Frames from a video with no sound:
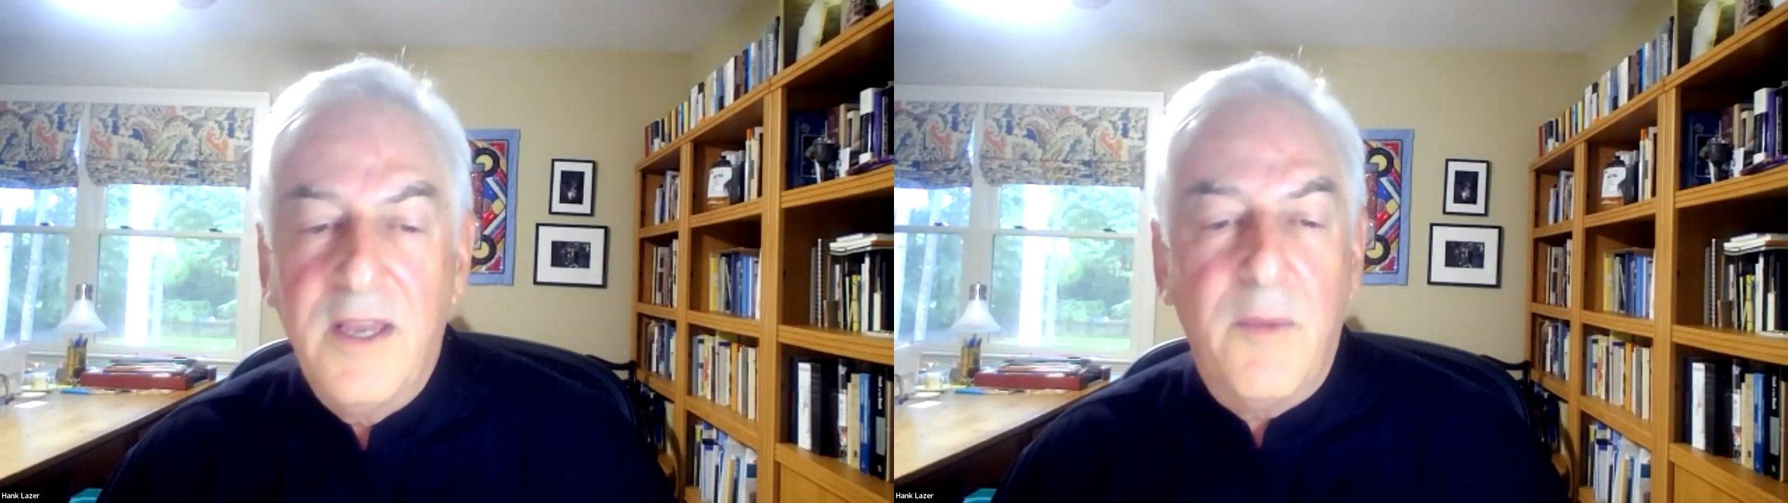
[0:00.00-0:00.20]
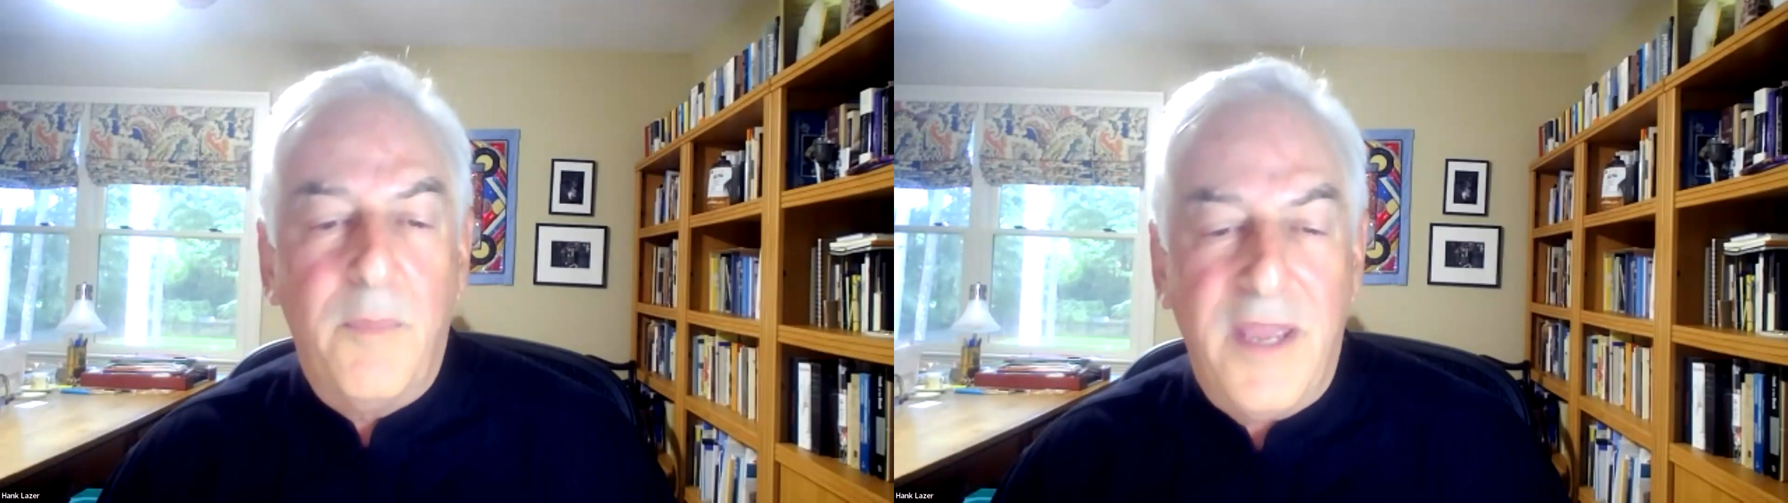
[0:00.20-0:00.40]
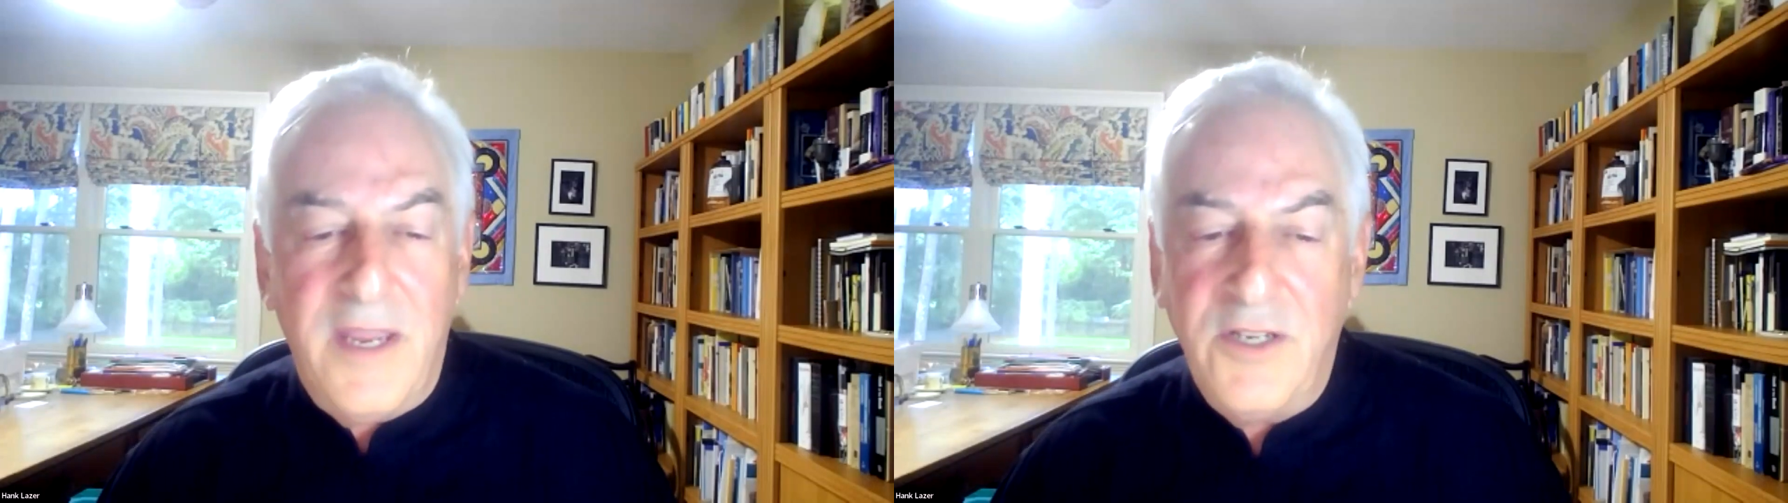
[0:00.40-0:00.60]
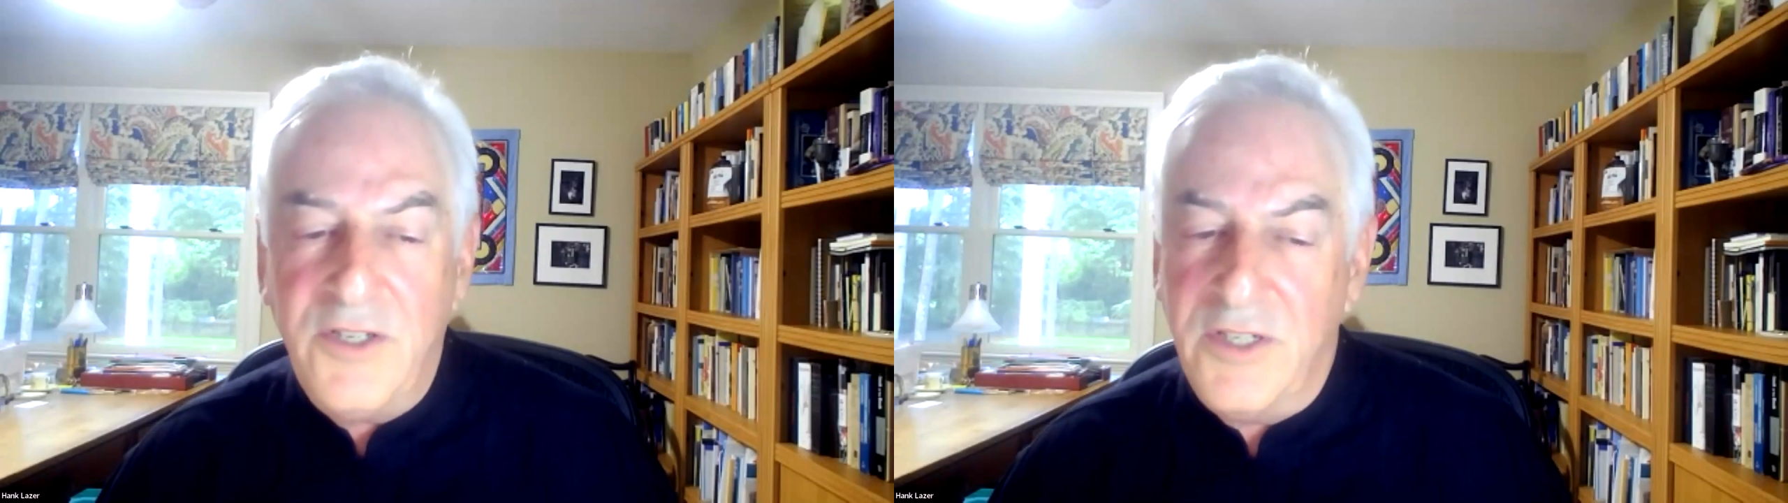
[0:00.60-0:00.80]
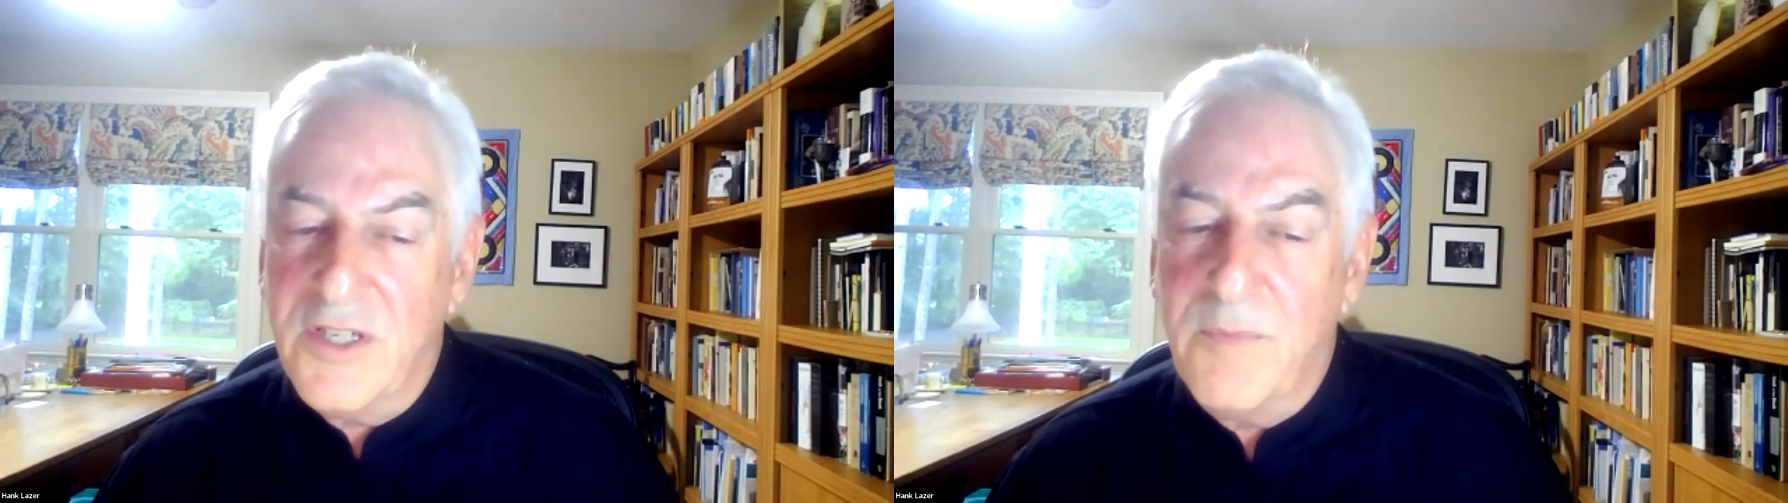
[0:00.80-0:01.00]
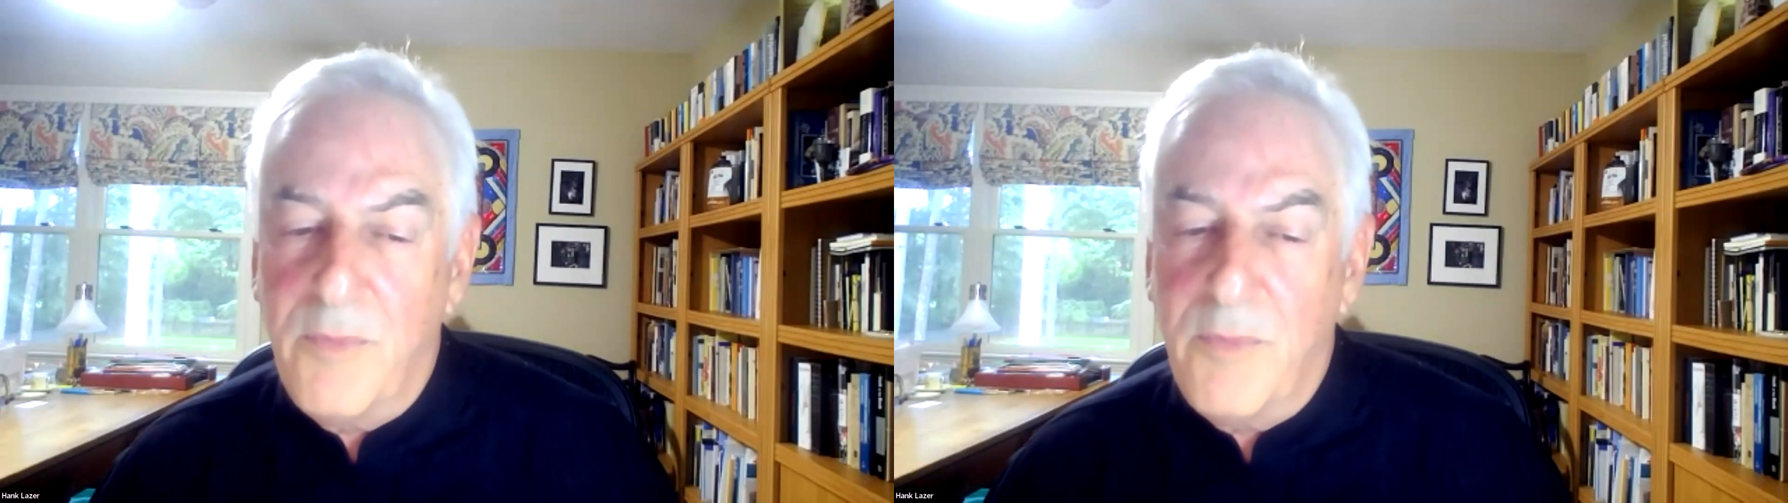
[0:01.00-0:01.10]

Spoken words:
capacious